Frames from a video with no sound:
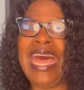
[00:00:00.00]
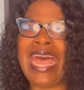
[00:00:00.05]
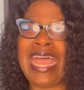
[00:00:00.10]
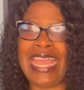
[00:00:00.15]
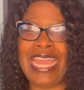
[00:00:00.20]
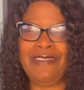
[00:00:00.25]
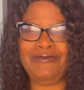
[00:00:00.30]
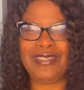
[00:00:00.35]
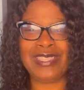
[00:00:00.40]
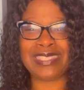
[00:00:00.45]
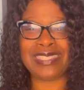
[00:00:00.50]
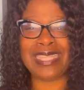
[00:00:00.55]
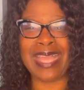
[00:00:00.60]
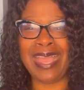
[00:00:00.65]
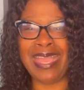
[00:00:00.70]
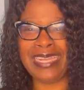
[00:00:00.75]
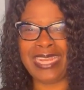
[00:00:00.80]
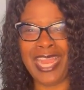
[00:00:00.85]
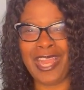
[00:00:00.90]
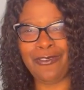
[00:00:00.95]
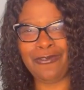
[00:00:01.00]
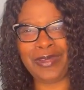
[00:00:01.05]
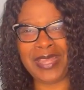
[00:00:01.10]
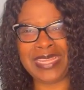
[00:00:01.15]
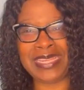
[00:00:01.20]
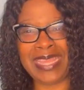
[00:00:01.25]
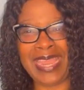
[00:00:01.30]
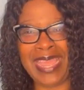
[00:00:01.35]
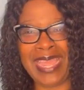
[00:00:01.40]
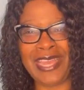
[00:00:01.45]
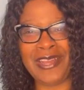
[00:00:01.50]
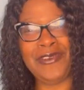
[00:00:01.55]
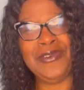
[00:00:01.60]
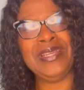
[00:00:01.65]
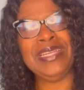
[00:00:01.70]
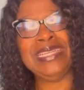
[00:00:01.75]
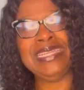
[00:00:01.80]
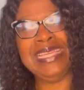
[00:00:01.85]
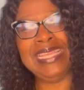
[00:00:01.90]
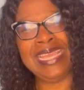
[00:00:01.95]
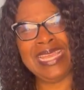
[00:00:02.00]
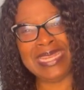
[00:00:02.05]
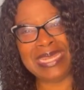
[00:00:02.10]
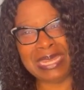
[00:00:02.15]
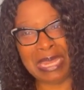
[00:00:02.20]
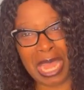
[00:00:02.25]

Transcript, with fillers: I have to sign out right now, and